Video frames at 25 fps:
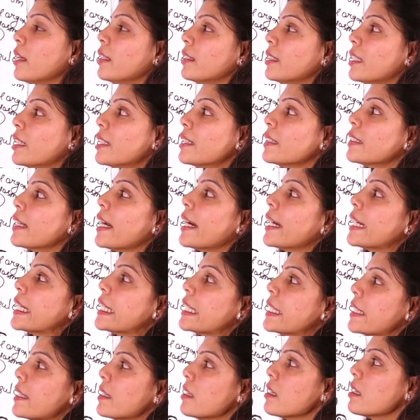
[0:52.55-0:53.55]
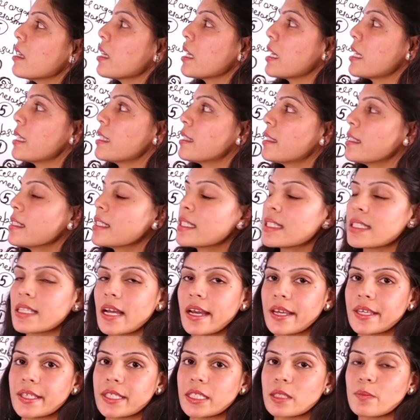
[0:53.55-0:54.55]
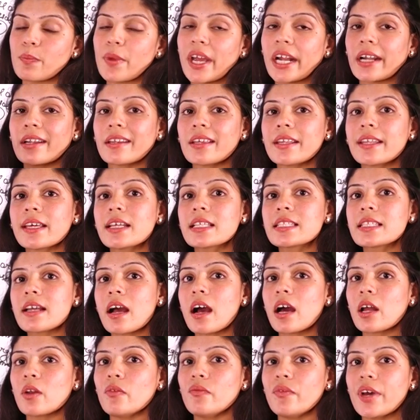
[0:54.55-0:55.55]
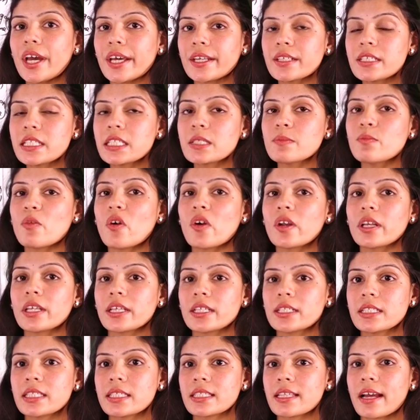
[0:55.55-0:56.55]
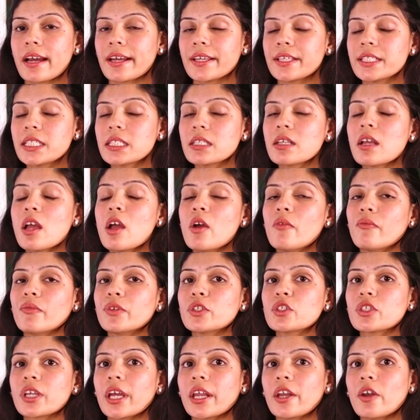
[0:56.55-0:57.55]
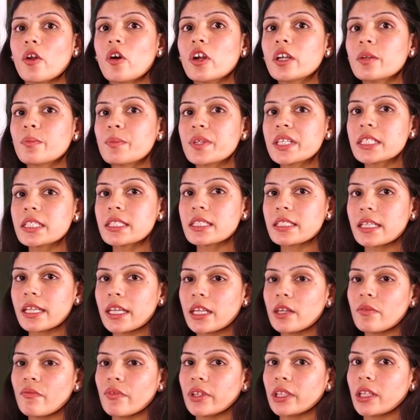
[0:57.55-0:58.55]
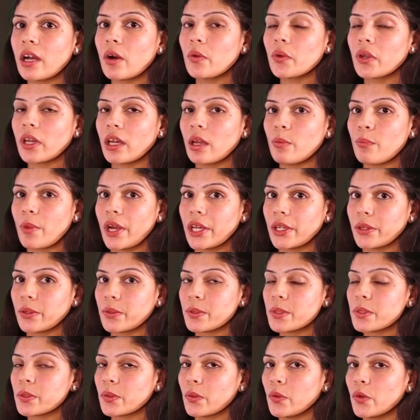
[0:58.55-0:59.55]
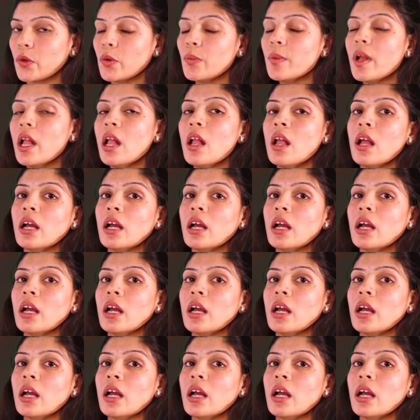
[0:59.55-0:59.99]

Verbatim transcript: Third category is the size. Bacteria are very small in size, which cannot be seen without a microscope.